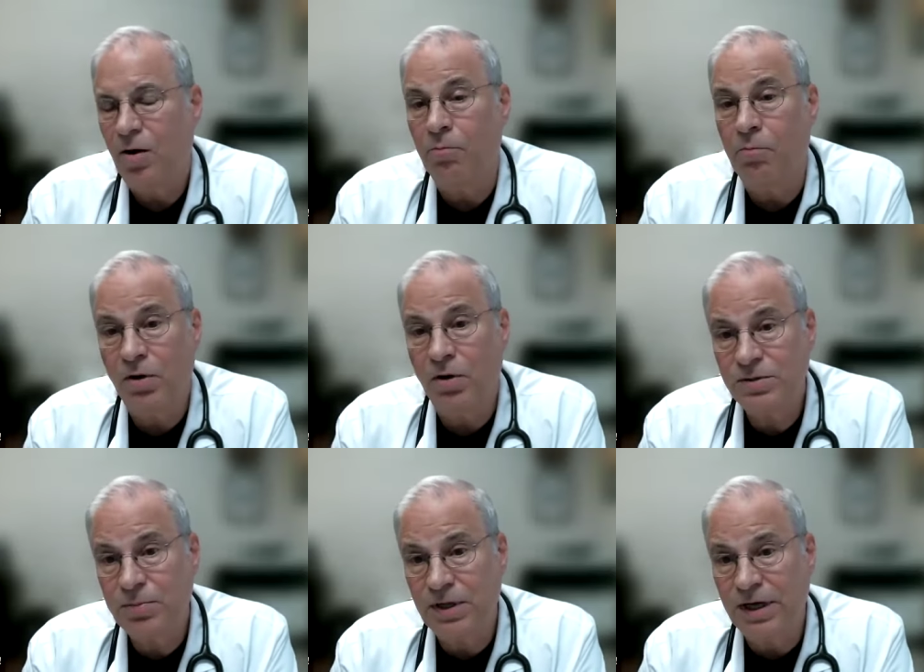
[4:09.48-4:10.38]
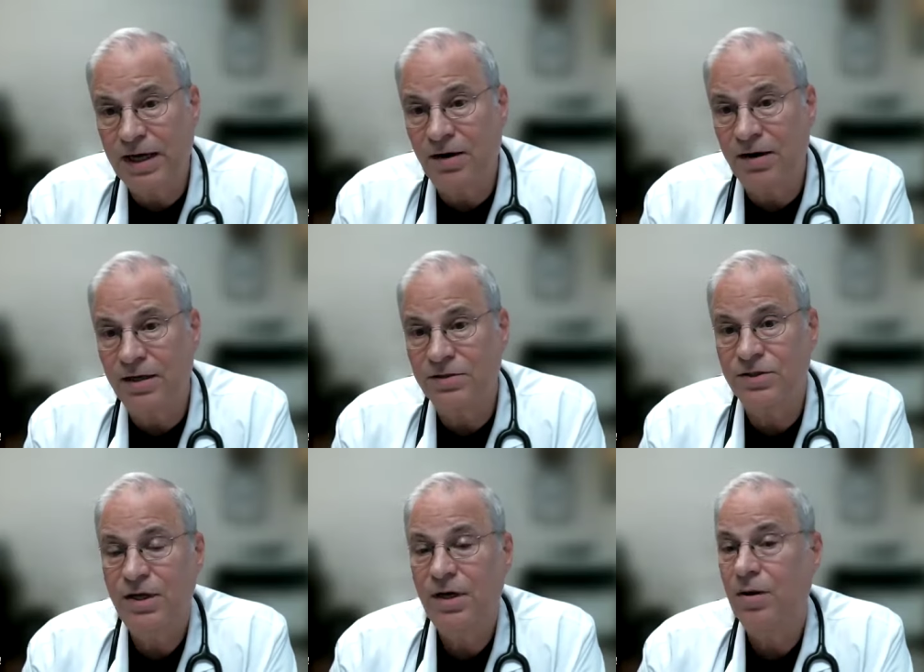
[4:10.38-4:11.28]
multiple
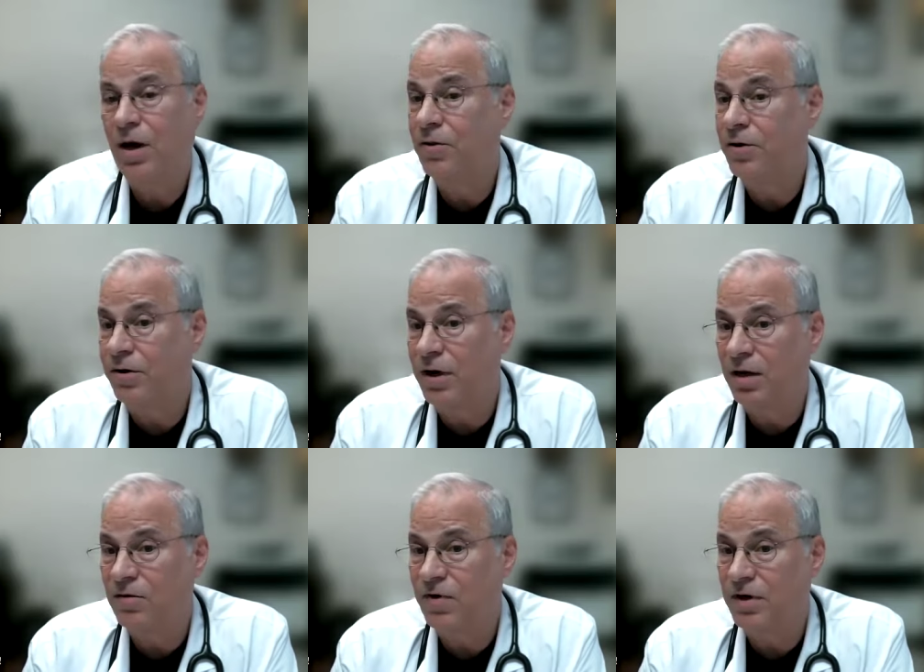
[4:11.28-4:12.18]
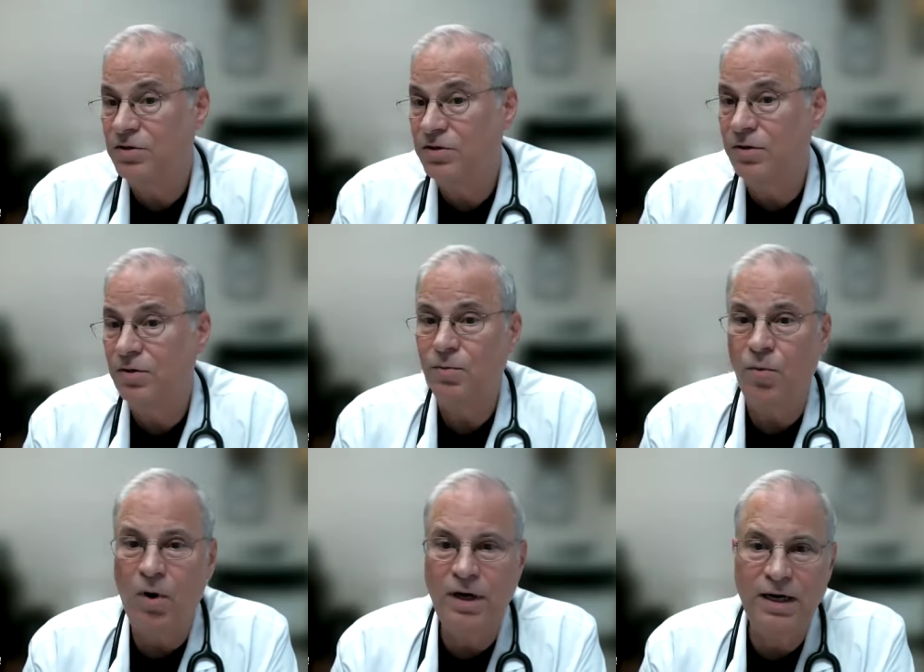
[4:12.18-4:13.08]
areas that are non-functional,
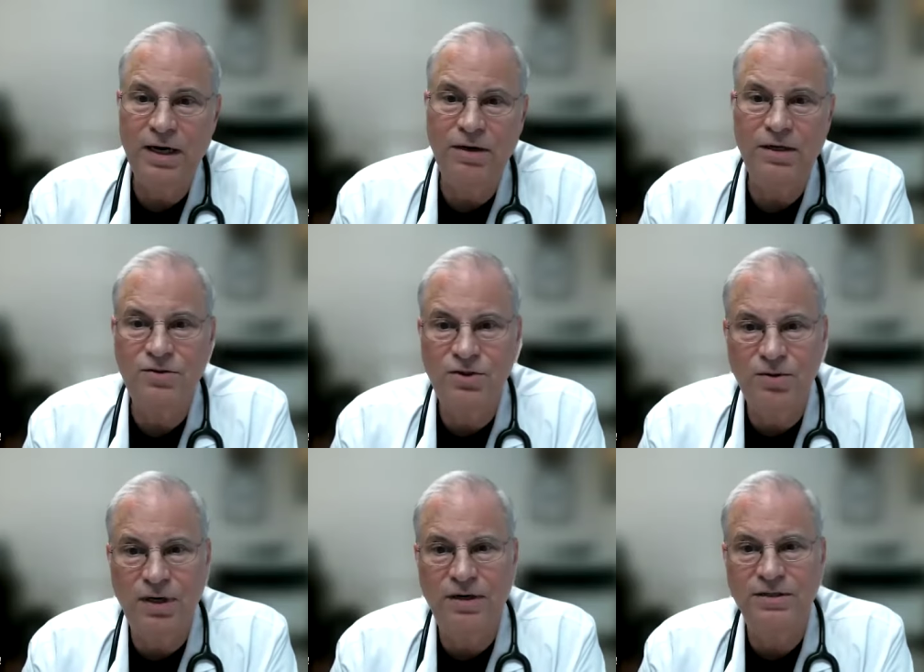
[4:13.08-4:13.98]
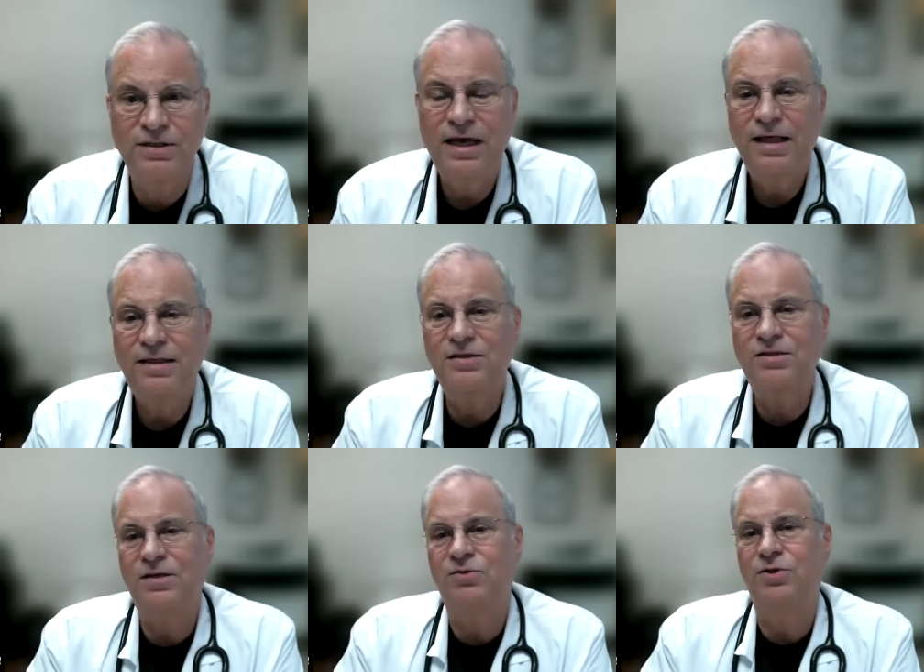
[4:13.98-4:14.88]
one area, two areas. This
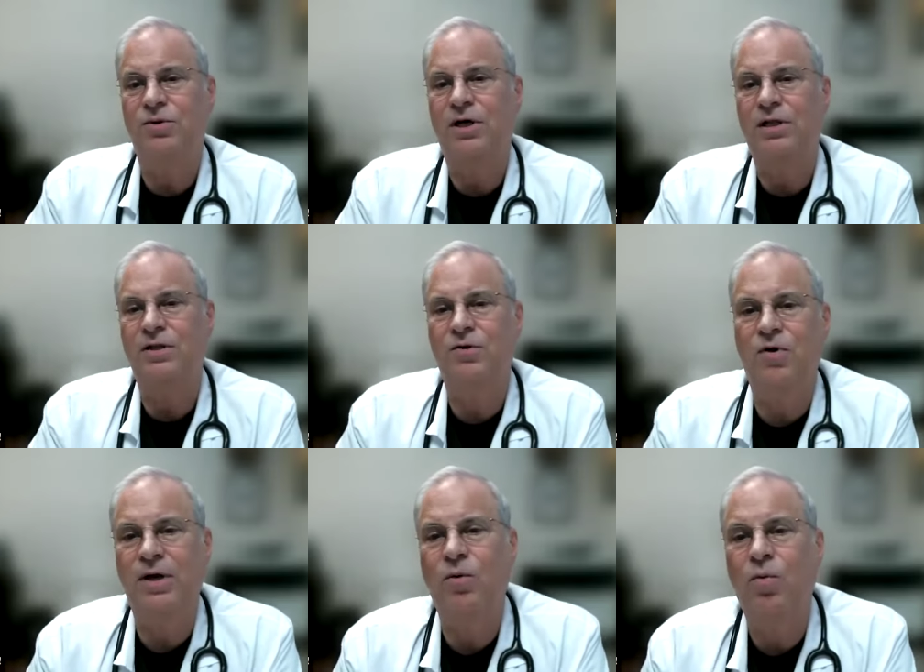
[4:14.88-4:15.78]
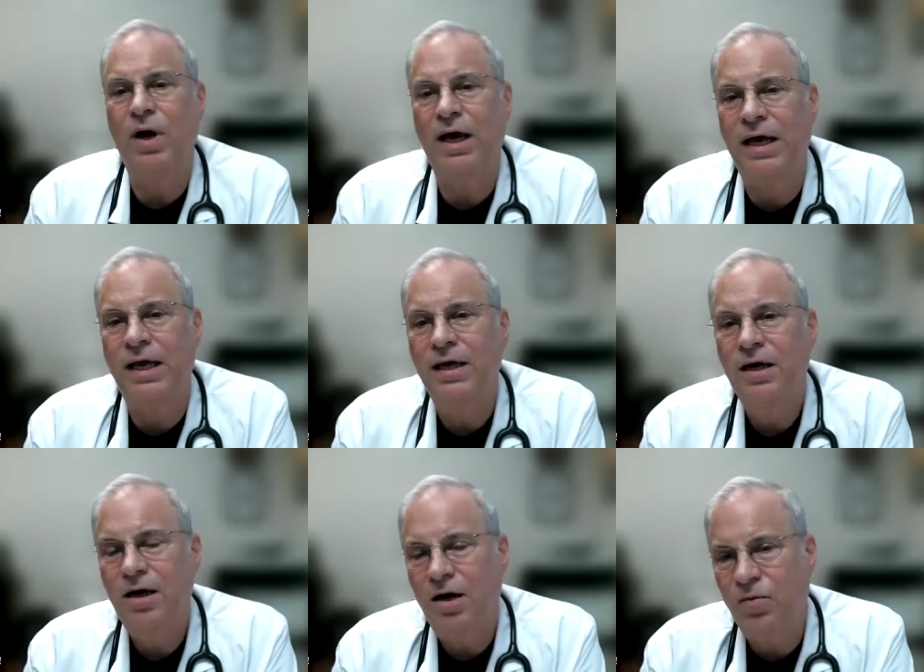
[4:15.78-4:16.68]
gives you a clue right away
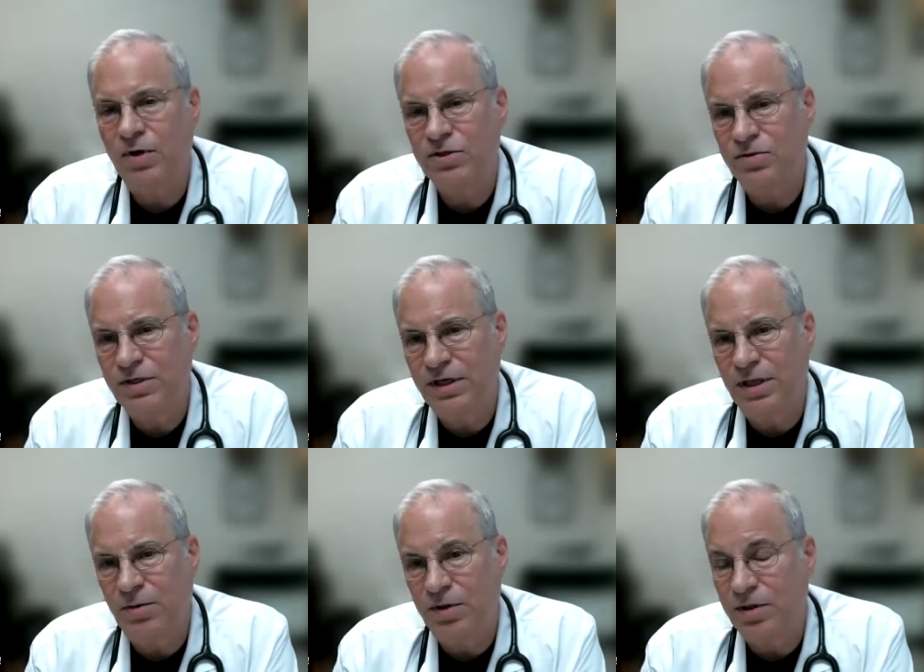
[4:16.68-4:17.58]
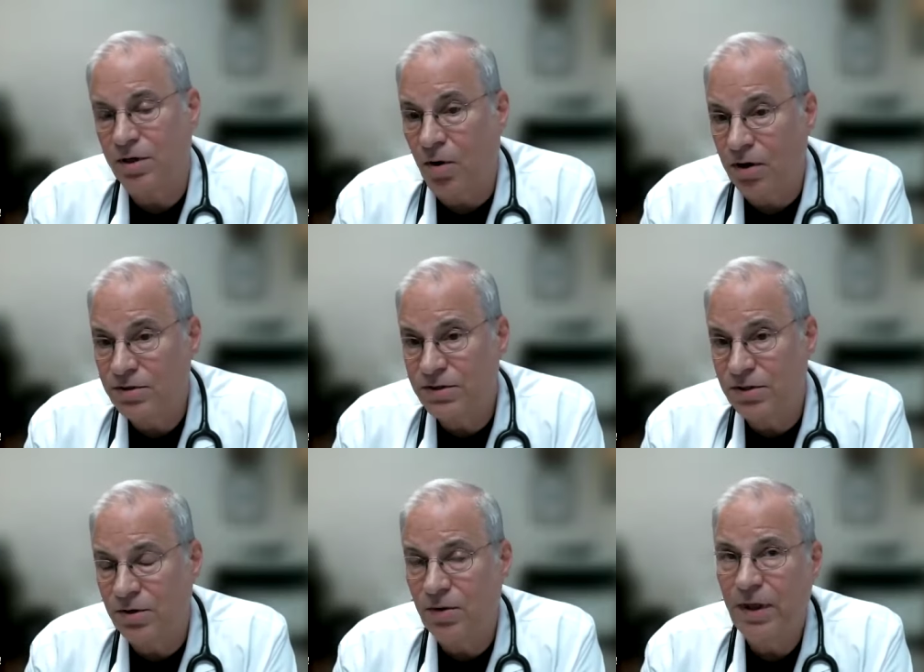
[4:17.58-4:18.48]
of what you're dealing with. And
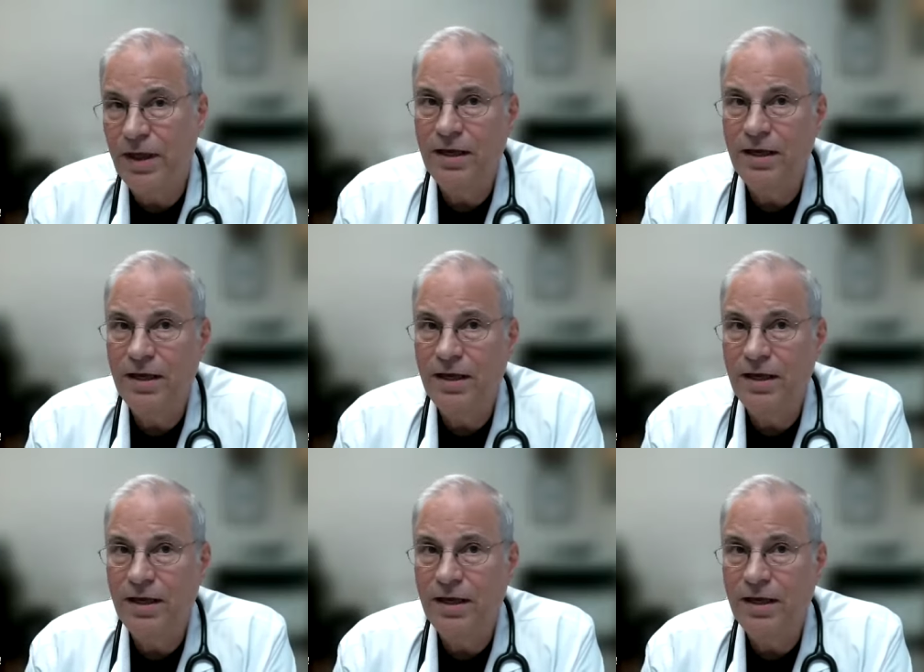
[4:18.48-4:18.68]
also